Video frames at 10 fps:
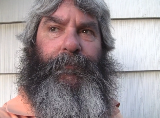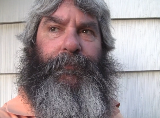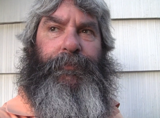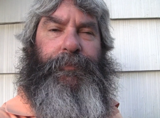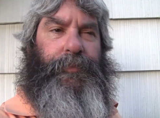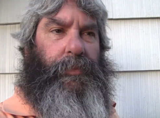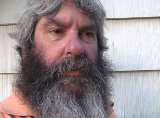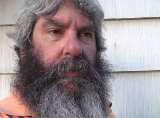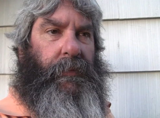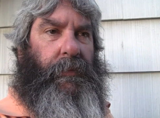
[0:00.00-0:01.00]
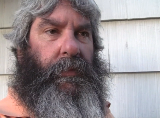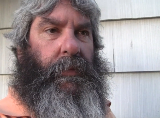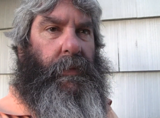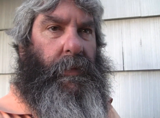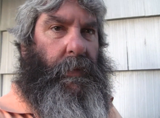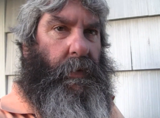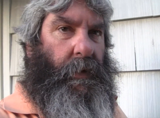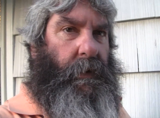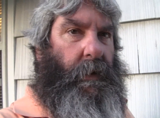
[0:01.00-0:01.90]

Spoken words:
Nobody speaks.